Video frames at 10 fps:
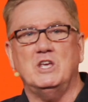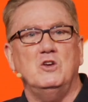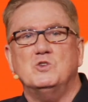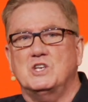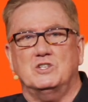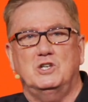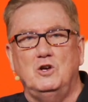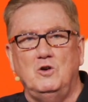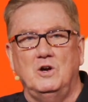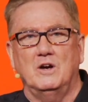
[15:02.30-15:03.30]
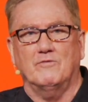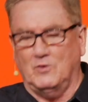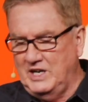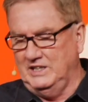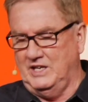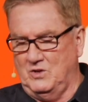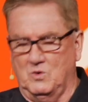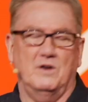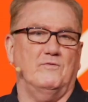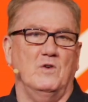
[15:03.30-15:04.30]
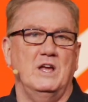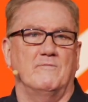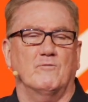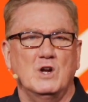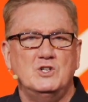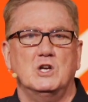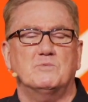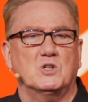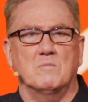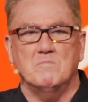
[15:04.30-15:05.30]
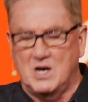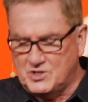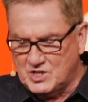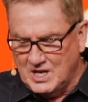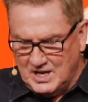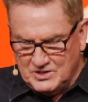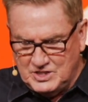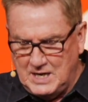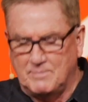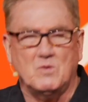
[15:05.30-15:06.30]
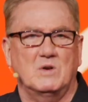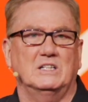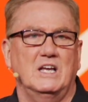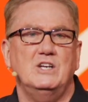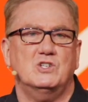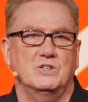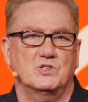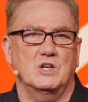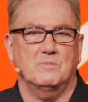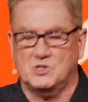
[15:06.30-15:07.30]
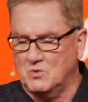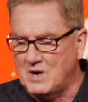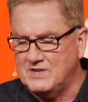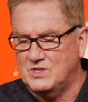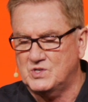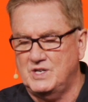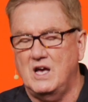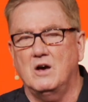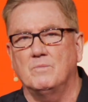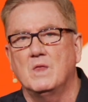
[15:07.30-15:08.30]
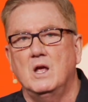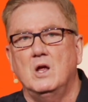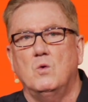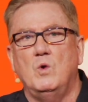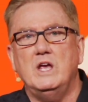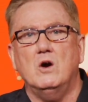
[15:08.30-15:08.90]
use it too freely, the word friend. Friendships are much deeper relationships. So write this down. We